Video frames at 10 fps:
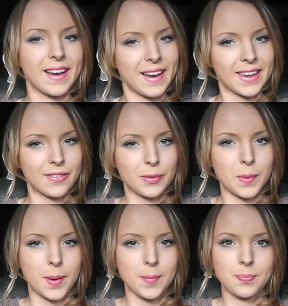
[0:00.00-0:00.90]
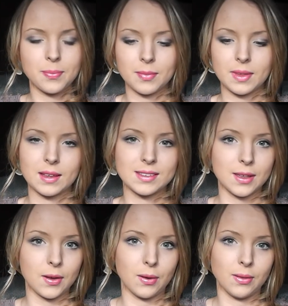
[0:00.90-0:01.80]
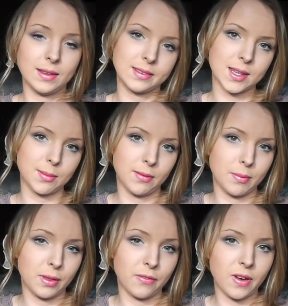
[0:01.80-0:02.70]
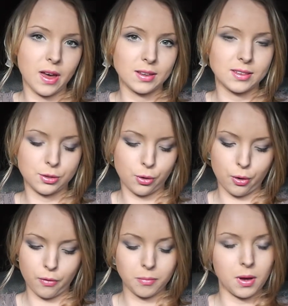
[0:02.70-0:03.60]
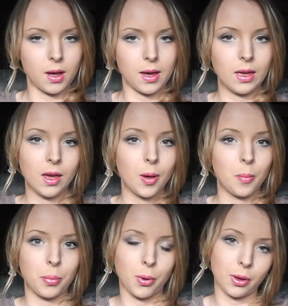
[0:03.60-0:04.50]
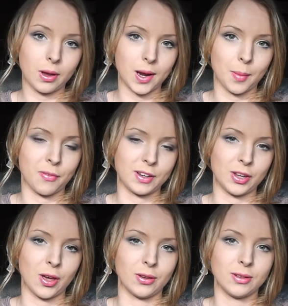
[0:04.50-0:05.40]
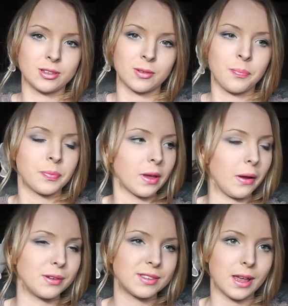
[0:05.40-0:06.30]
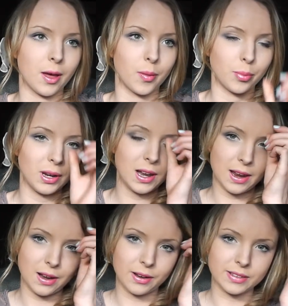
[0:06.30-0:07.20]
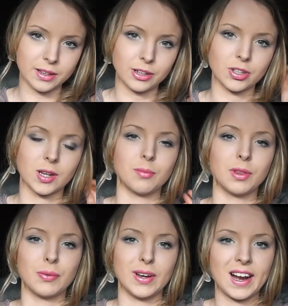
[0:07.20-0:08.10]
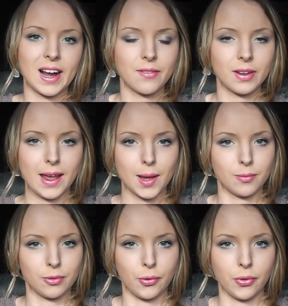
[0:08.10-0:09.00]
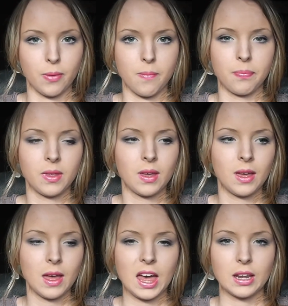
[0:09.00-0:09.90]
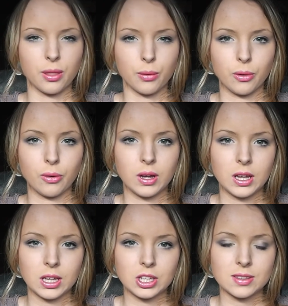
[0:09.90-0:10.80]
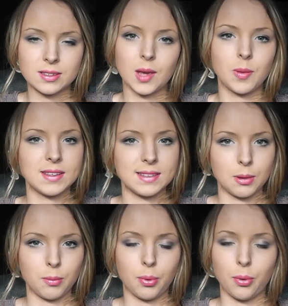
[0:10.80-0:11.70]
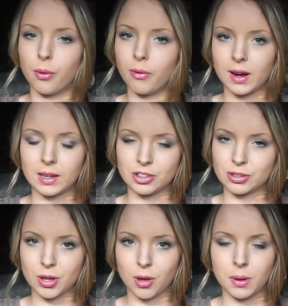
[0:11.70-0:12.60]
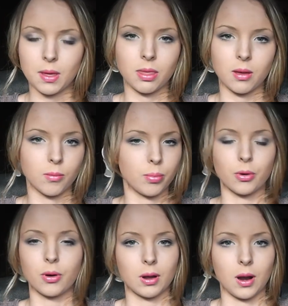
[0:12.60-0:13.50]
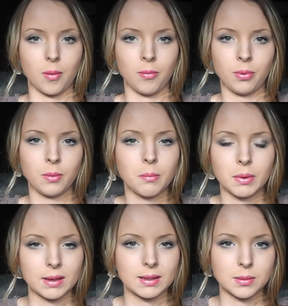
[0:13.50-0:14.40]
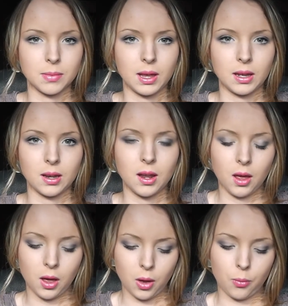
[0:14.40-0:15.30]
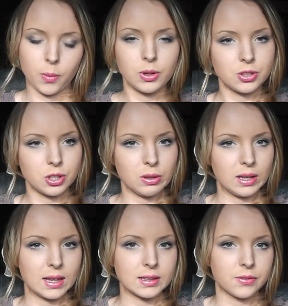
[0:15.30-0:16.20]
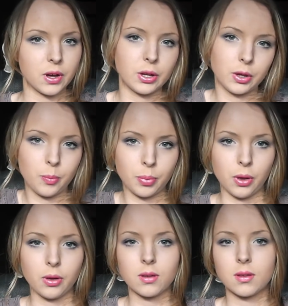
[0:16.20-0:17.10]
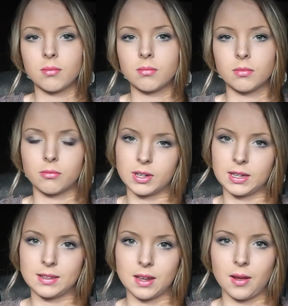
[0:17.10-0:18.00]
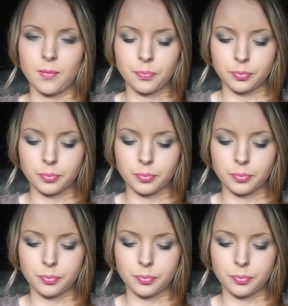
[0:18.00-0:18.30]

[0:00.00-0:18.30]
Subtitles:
Hi everyone! So this is going to be the first of my book club videos. I was sat up really late last night to come up with a really clever name for them, and I thought just keep it simple and just go with book club, because I mean what I want to do is find a good book, read it,